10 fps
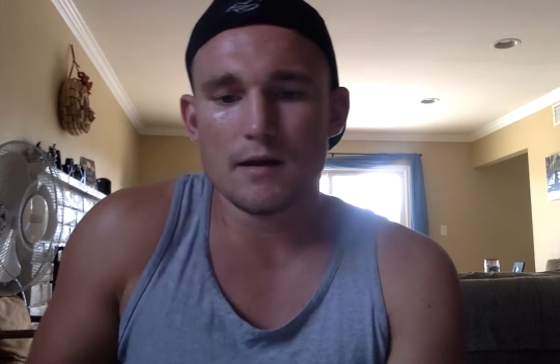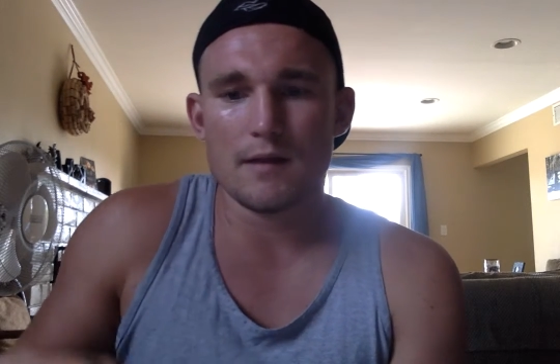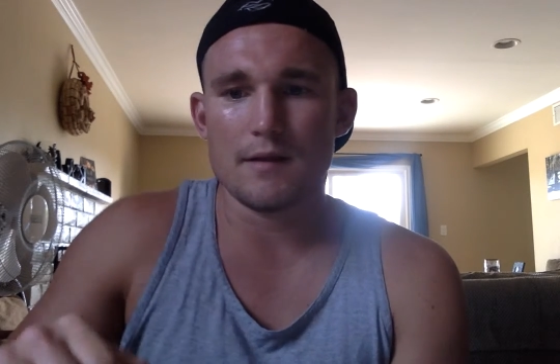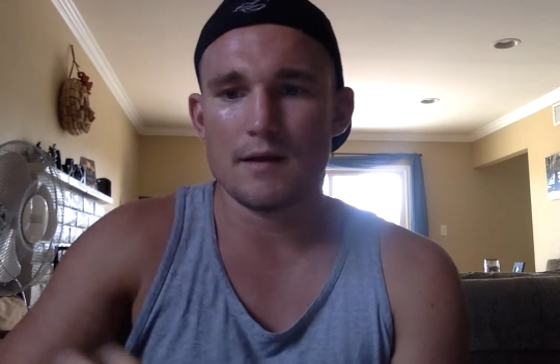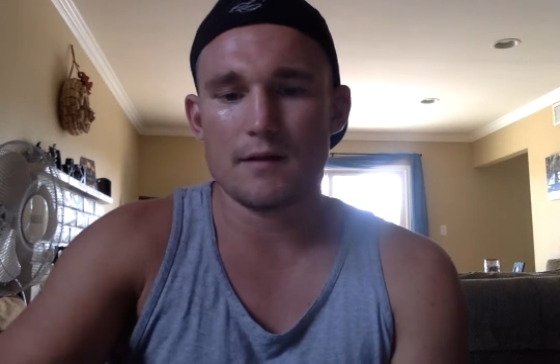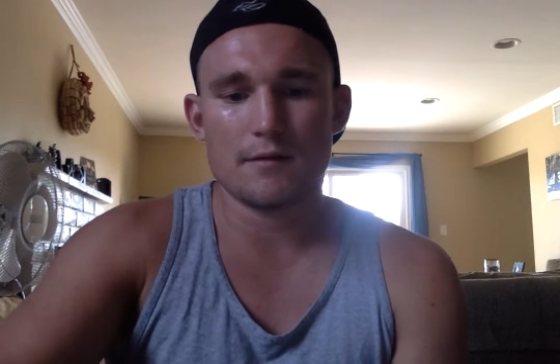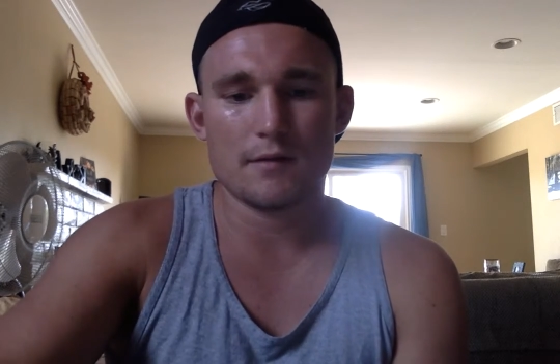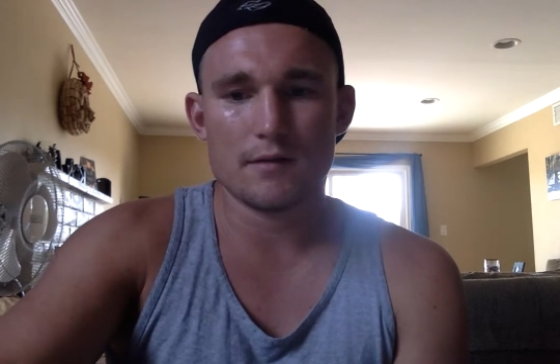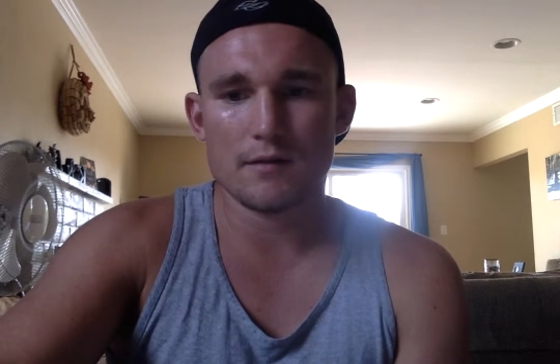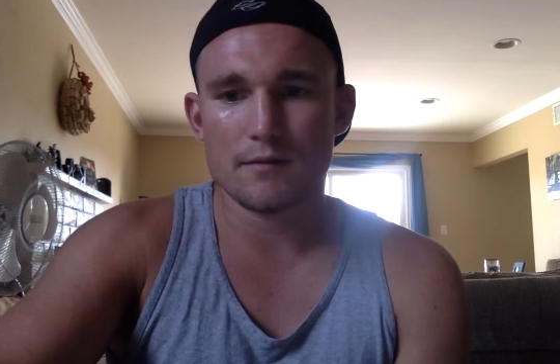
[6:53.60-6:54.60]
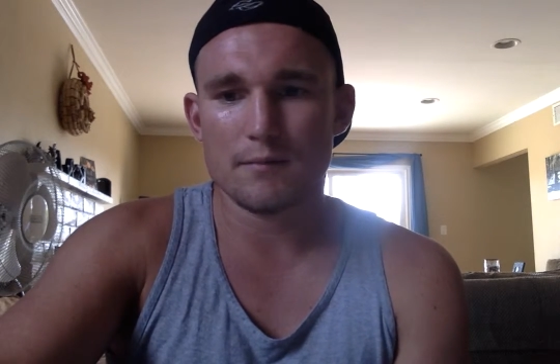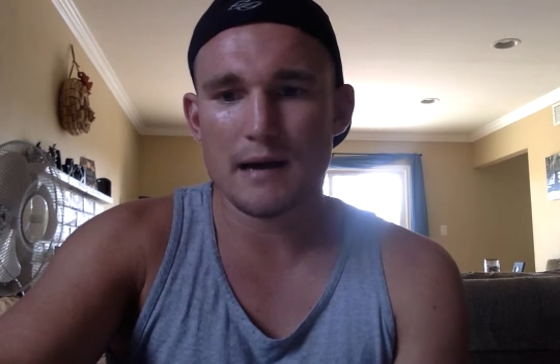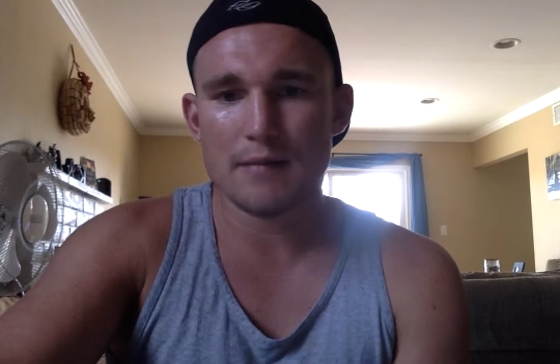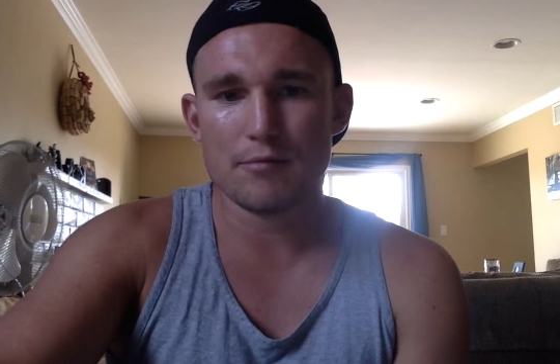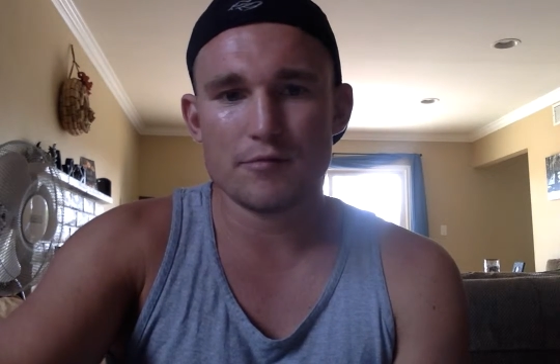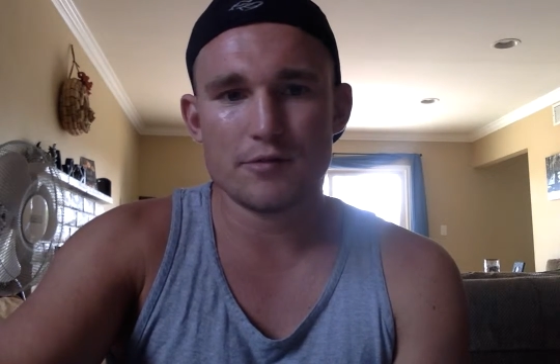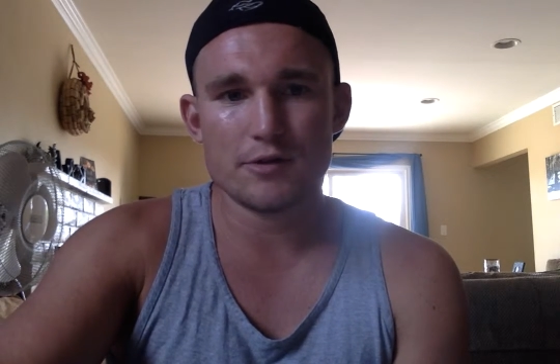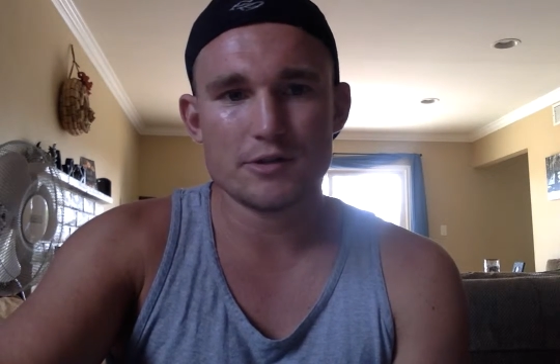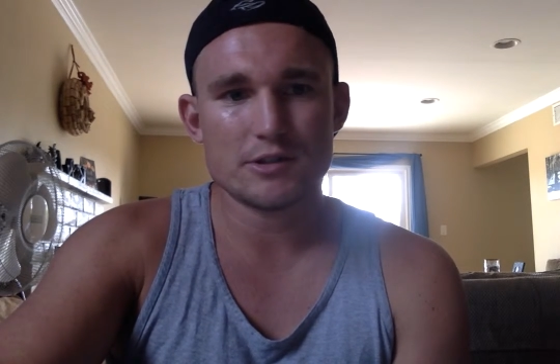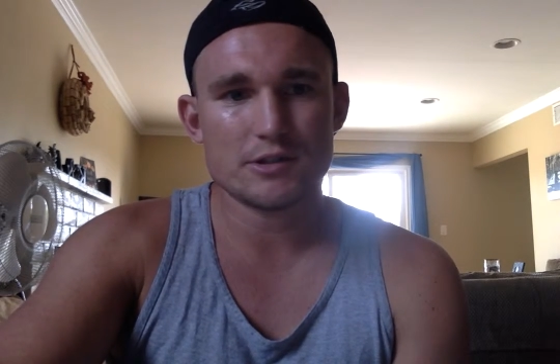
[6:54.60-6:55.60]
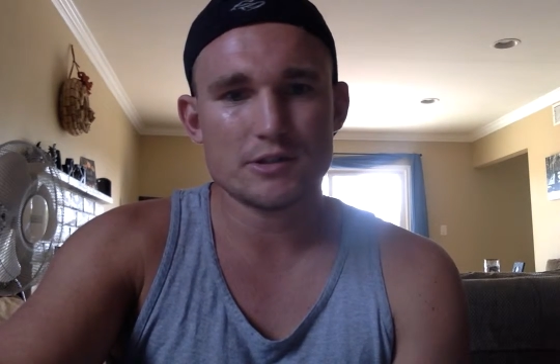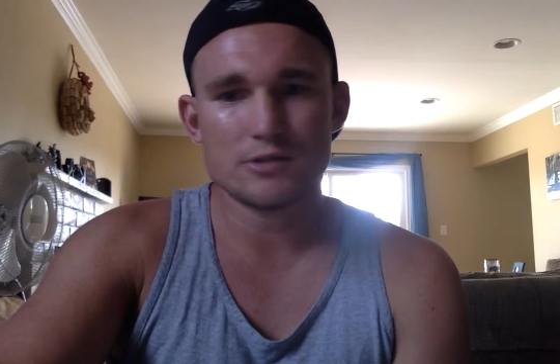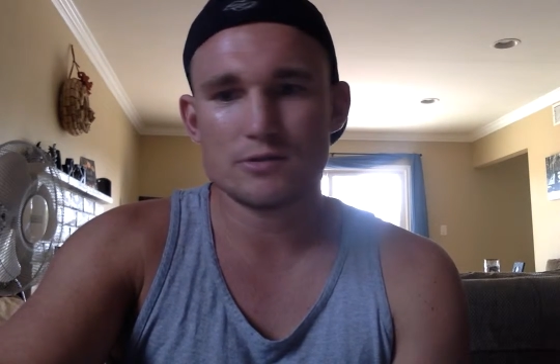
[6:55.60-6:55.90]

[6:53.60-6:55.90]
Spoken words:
And then the Bible verse,